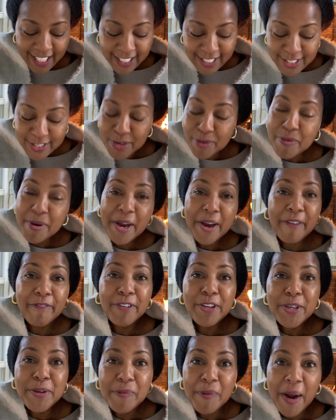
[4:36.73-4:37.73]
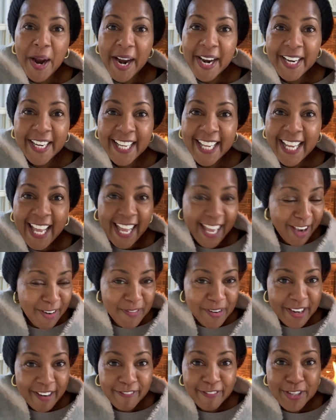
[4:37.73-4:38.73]
So wherever you are and
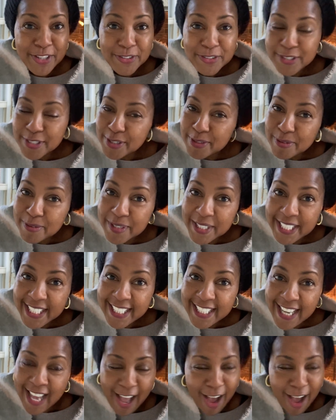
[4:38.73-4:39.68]
whatever you're doing,